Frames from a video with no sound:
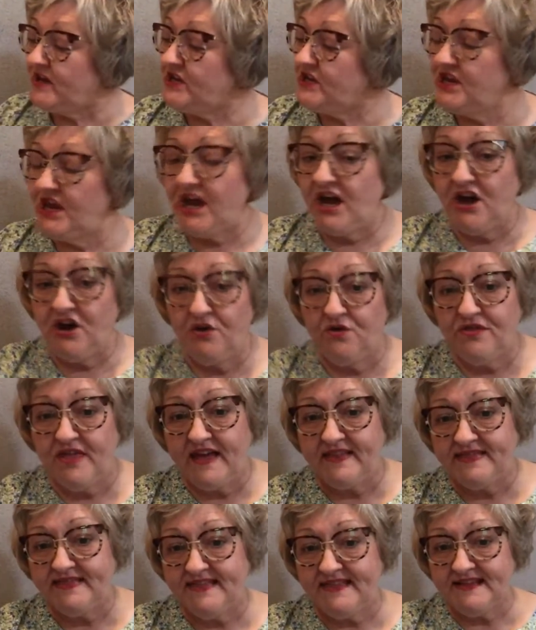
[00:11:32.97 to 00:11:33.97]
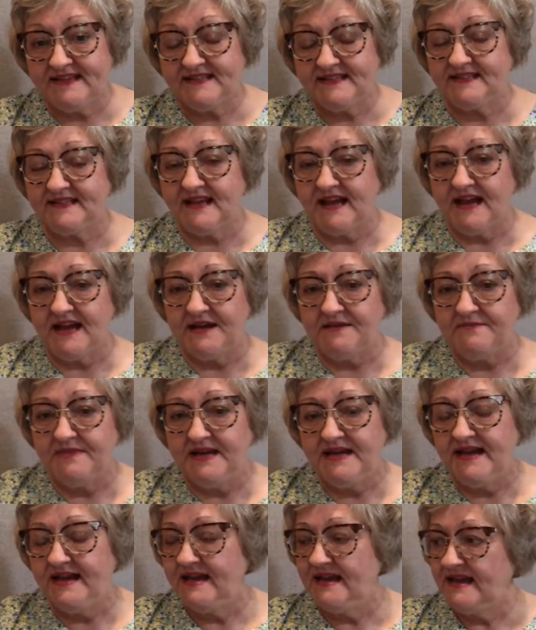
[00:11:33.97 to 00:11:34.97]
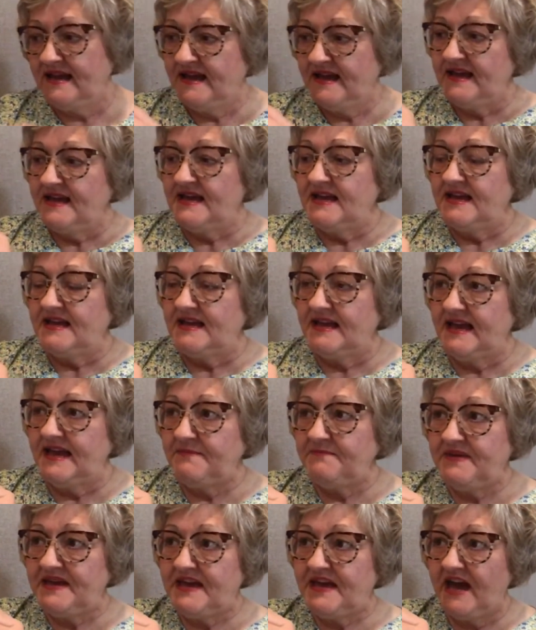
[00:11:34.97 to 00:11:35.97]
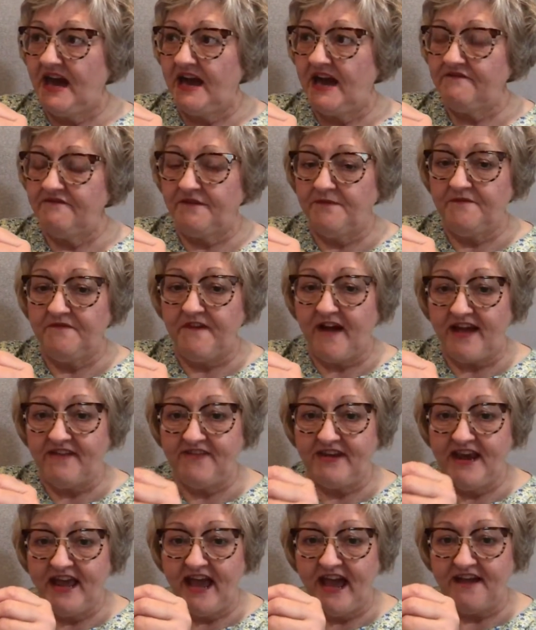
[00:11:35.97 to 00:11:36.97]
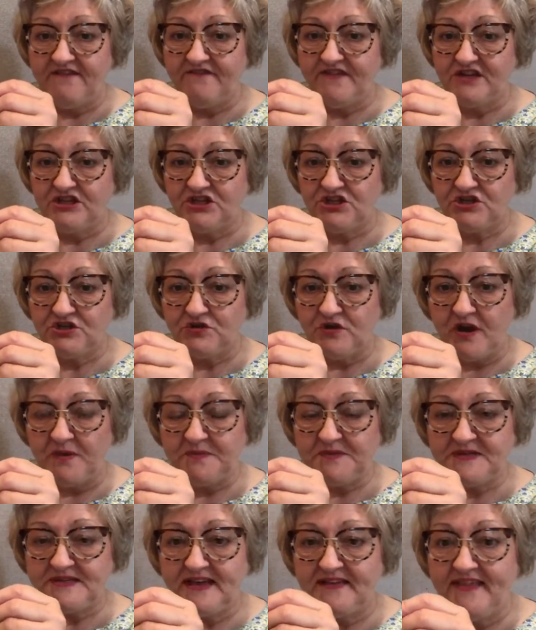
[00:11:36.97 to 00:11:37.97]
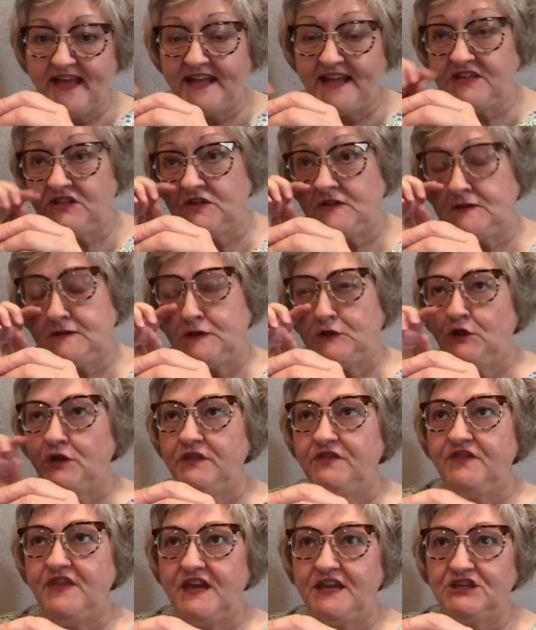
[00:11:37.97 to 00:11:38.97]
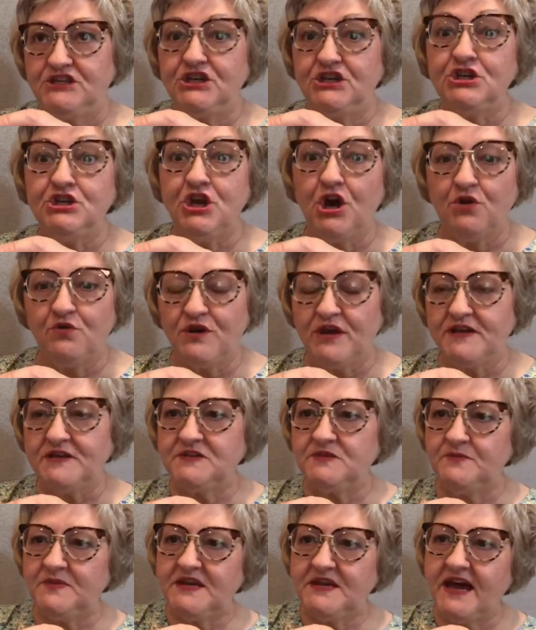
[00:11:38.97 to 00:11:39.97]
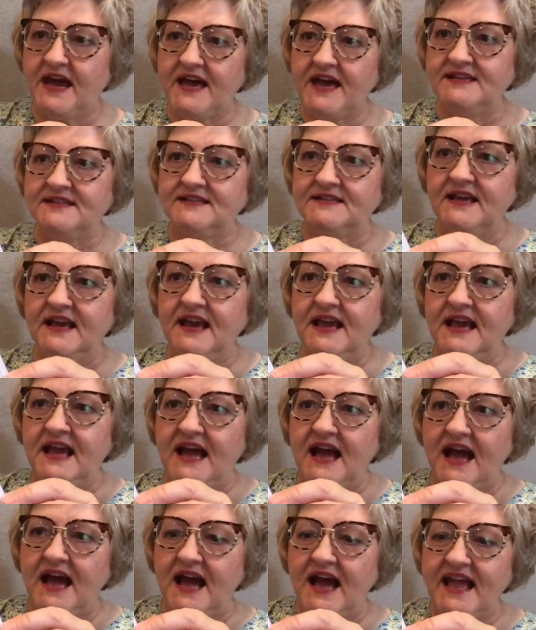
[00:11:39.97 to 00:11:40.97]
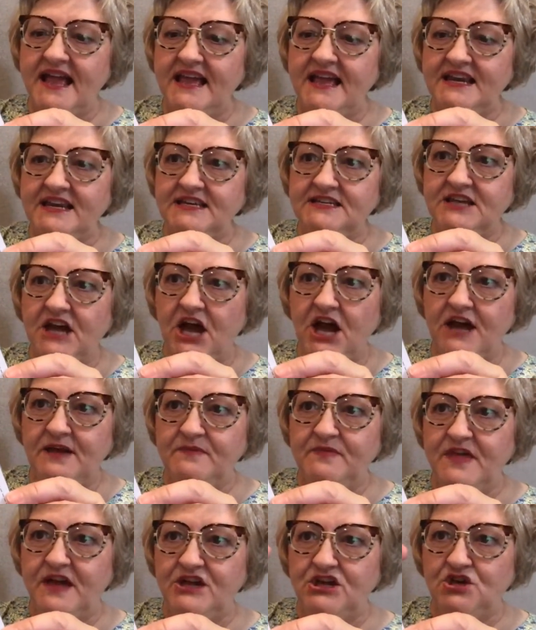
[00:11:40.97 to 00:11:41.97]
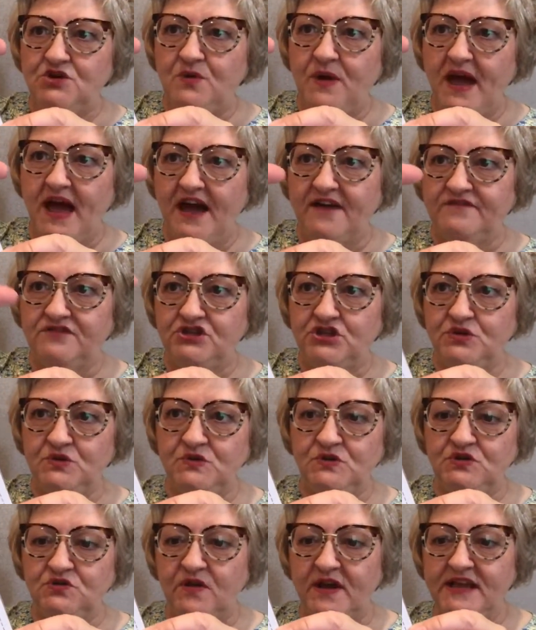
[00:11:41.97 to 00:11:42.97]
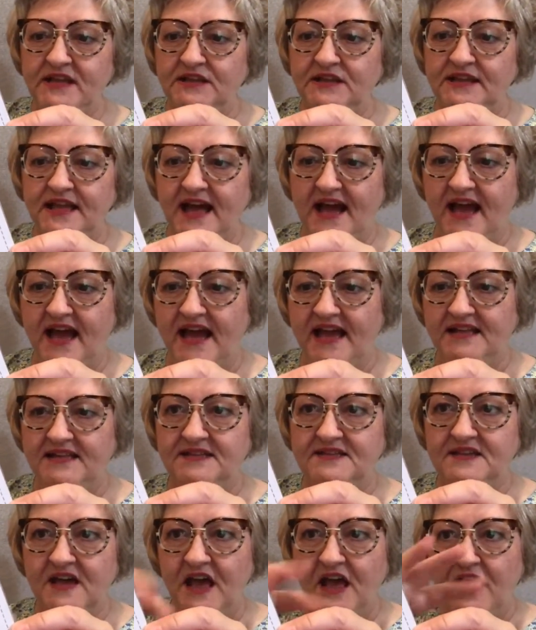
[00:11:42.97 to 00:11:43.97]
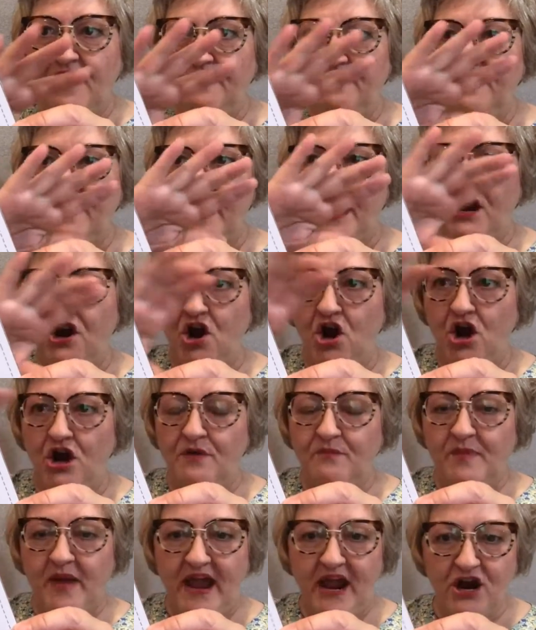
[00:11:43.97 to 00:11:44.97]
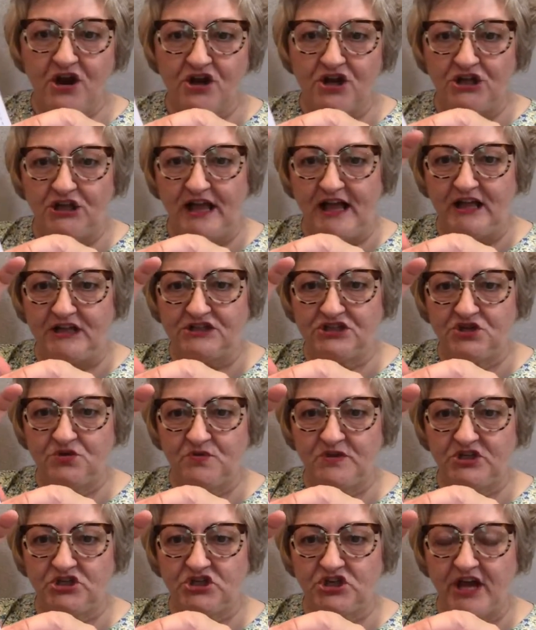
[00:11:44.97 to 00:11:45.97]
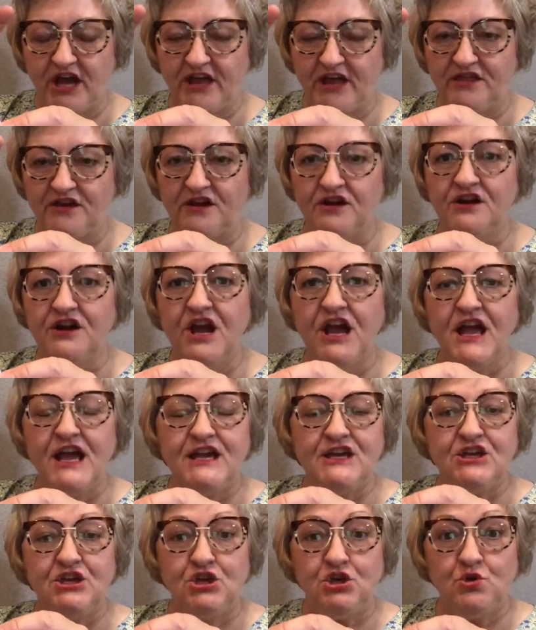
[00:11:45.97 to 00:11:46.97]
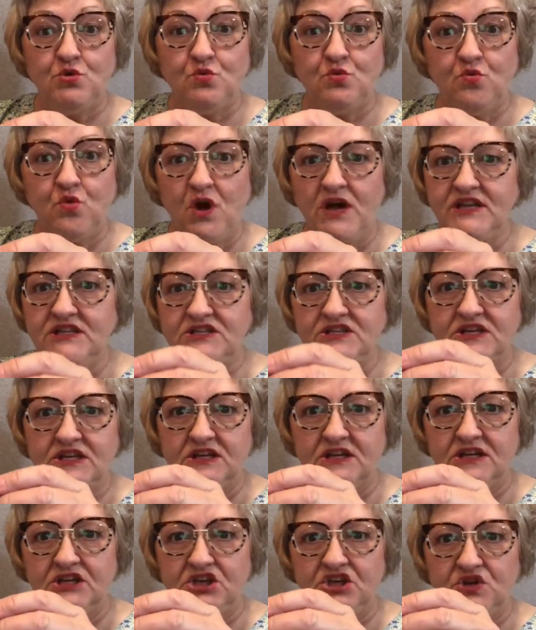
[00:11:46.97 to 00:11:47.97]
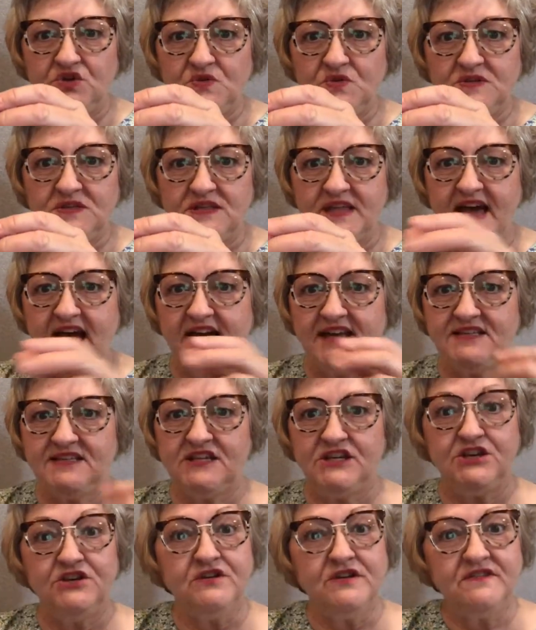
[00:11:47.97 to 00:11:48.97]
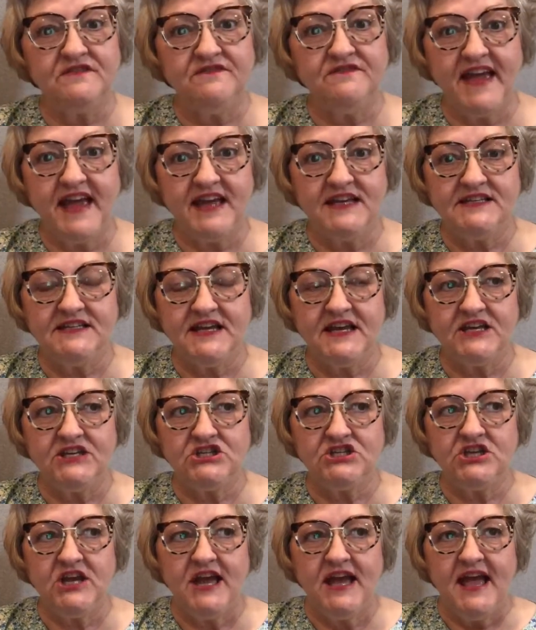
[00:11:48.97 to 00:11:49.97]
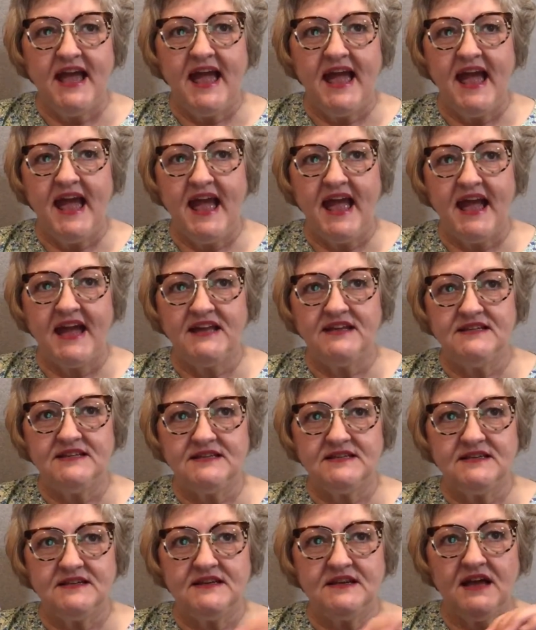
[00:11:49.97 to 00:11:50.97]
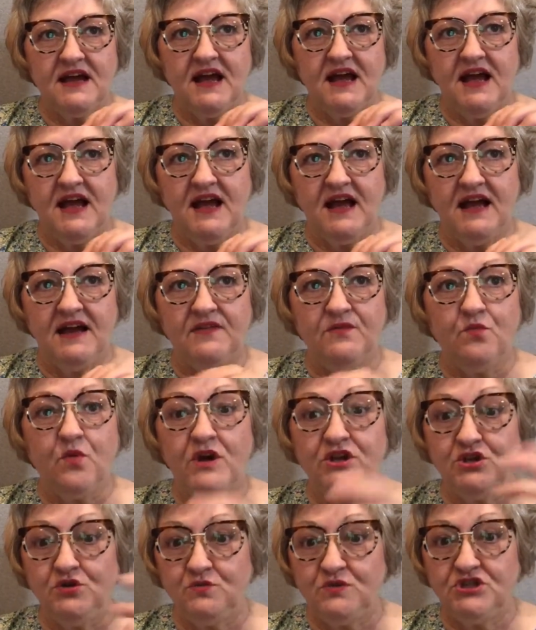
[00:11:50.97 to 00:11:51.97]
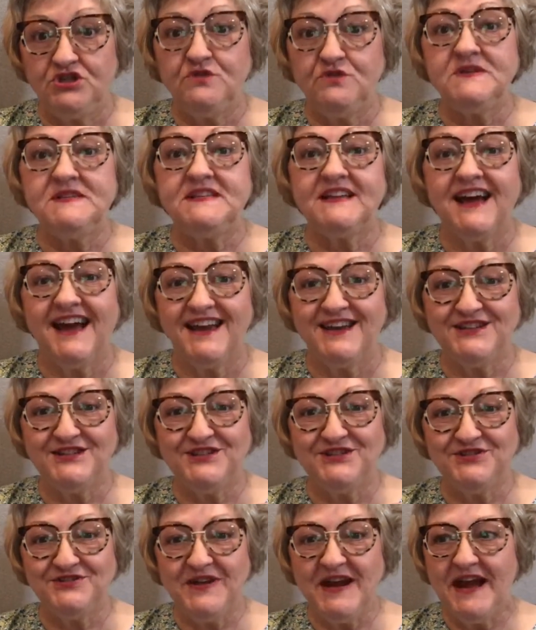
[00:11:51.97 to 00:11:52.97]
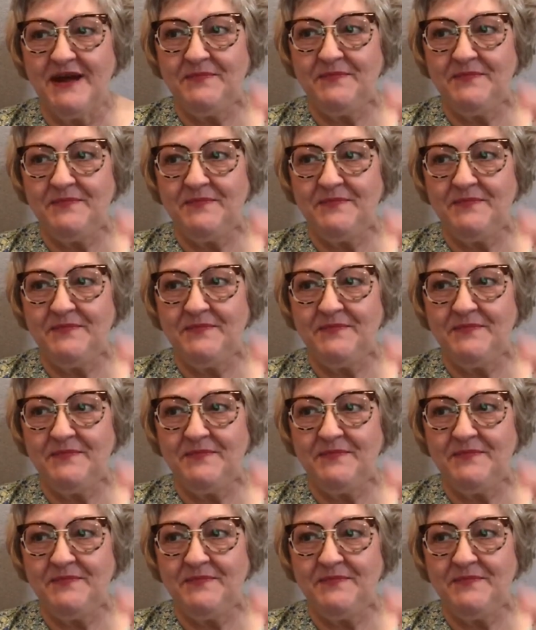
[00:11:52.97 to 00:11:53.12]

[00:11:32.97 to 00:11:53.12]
know that this can be cut from 5.5-inch strips, and that's just a good thing to notice, because anytime that you have two straight lines that are parallel to each other, you want to use that to your advantage. And what you would do is cut a strip